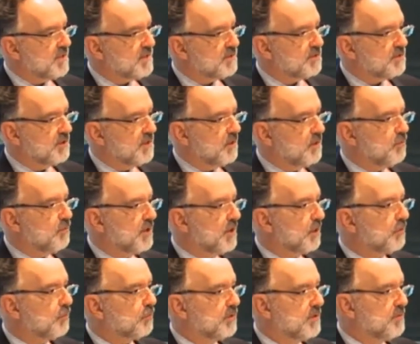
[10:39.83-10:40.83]
Yesterday we
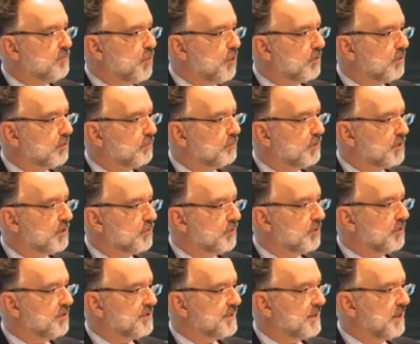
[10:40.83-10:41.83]
got 3 more, which
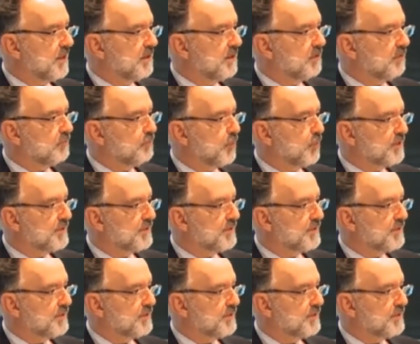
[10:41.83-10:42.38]
were the state of